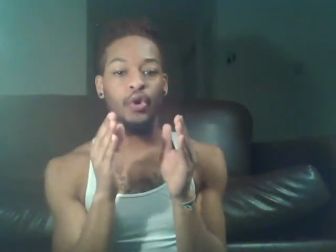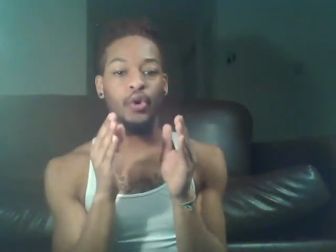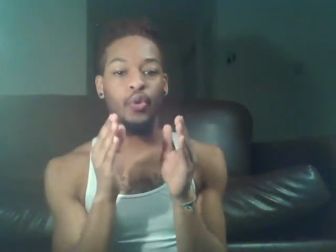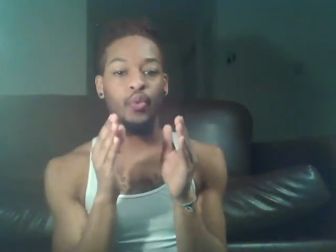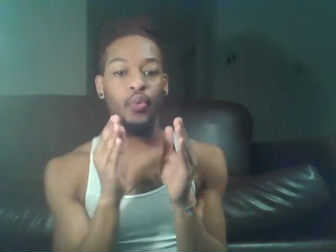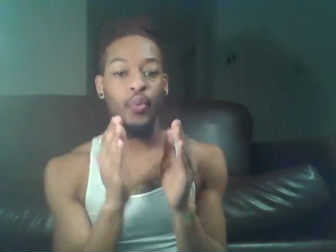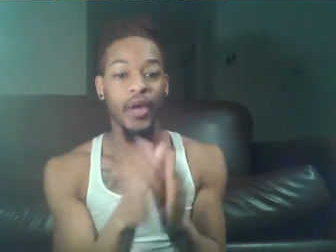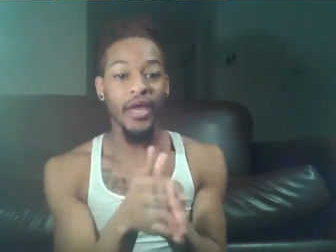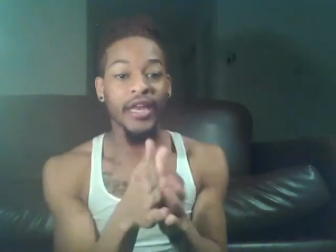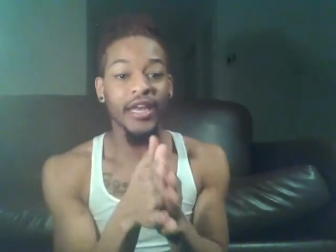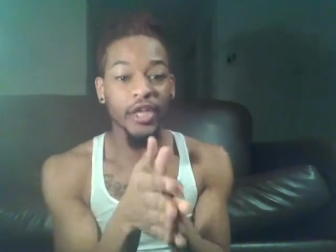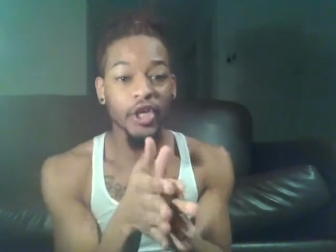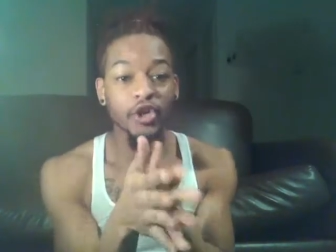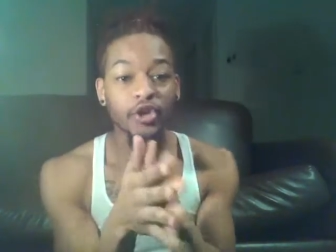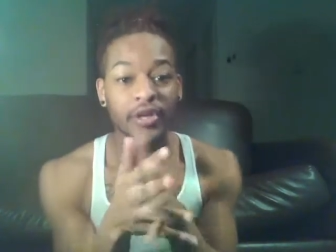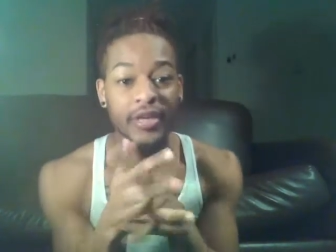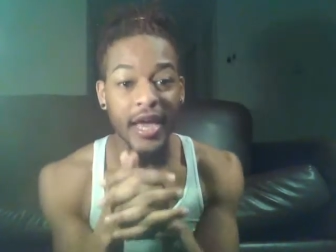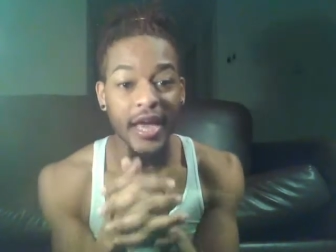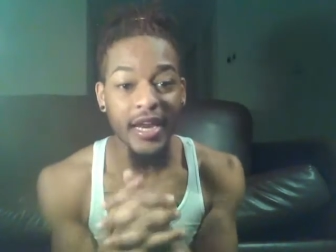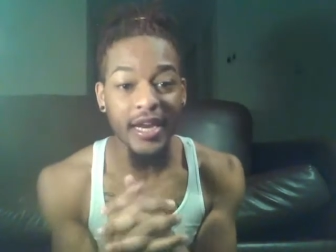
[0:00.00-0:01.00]
when
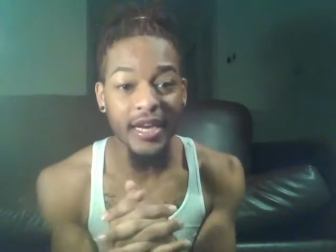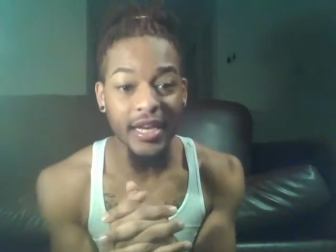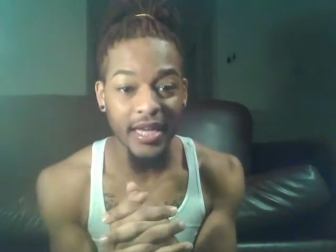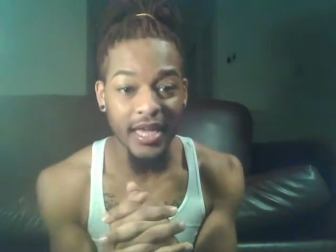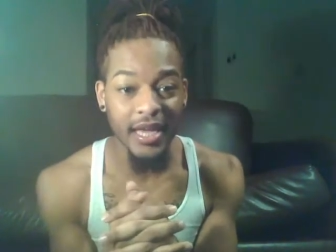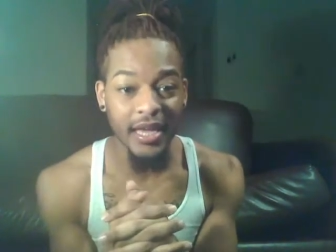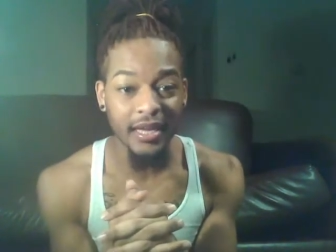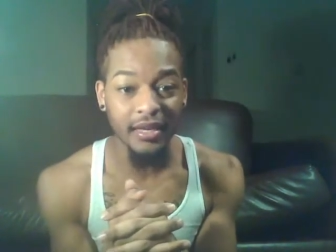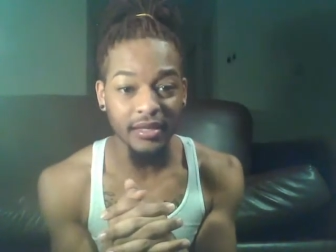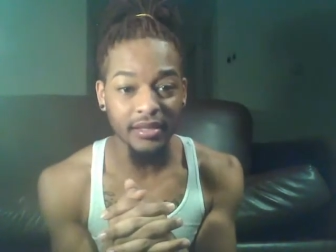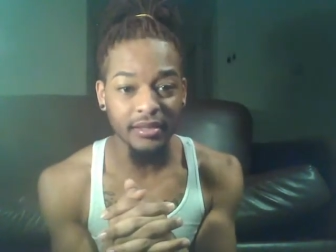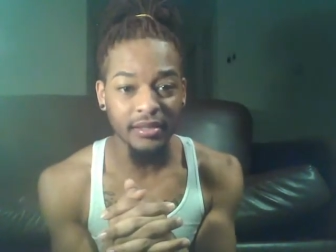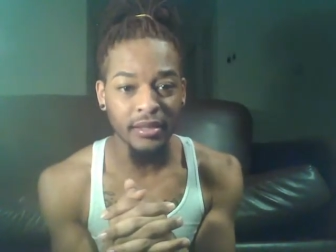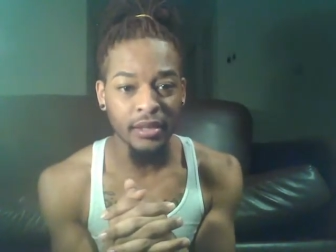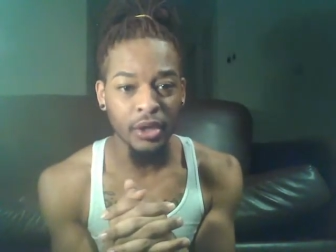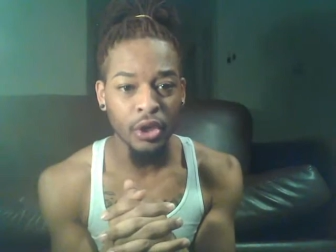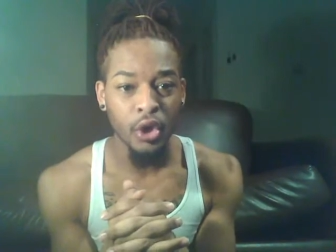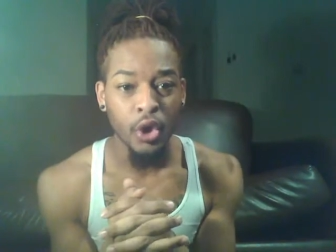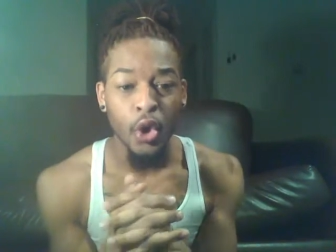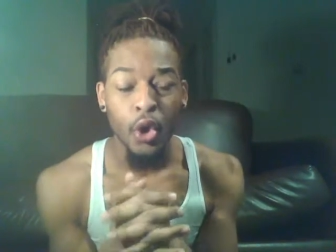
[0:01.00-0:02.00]
you're dating again,
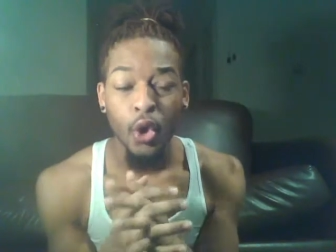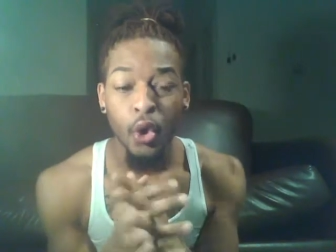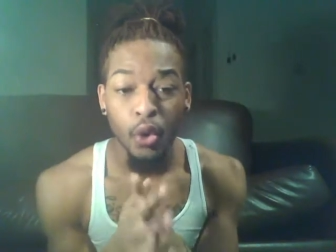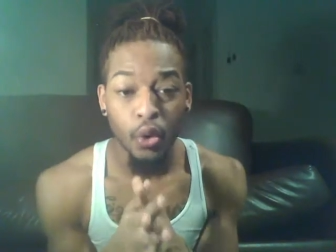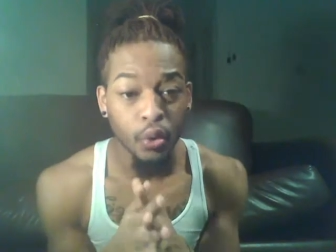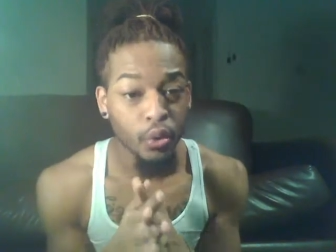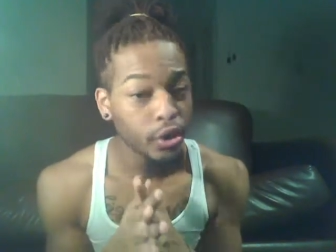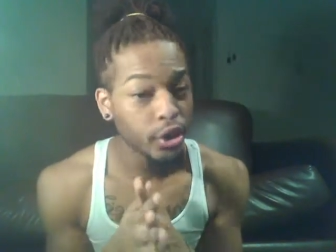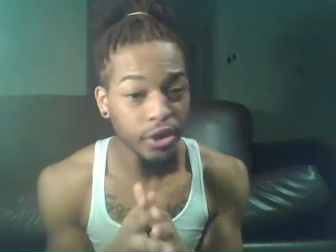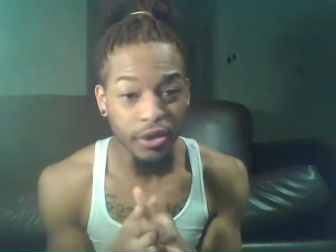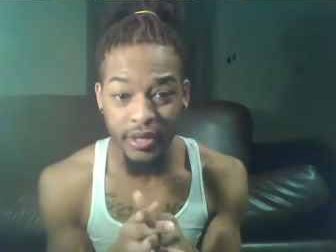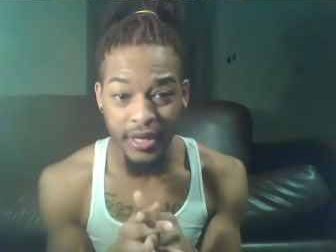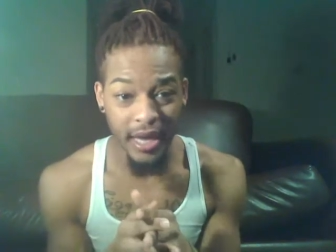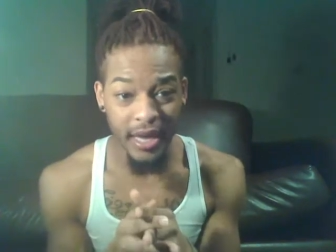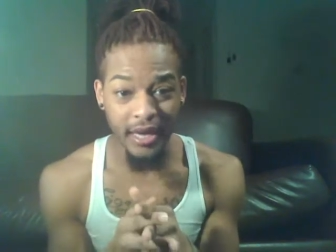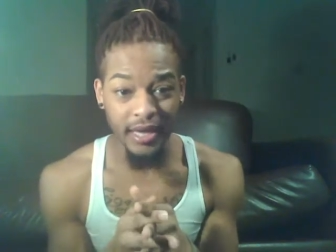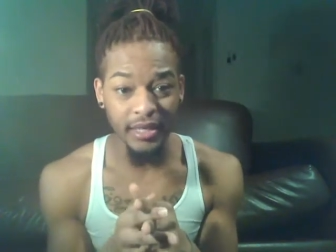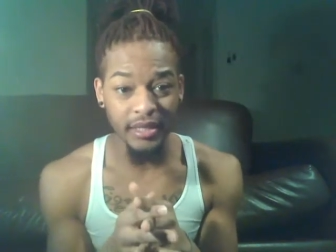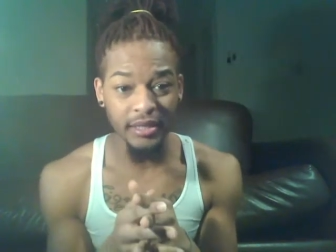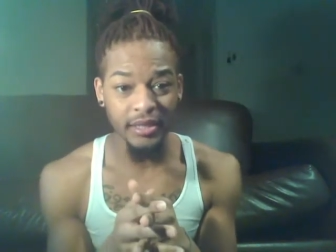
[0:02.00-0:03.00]
who you're
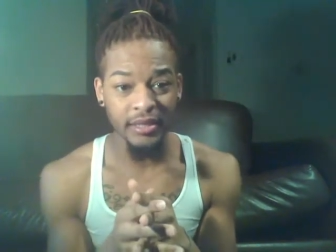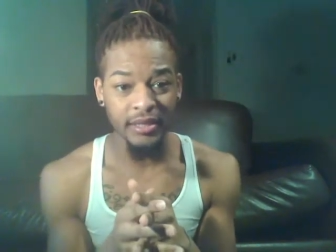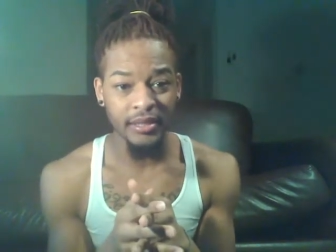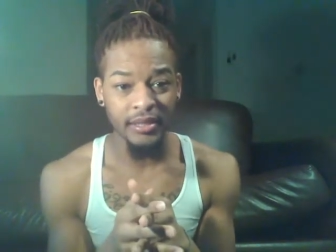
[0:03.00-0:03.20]
dating,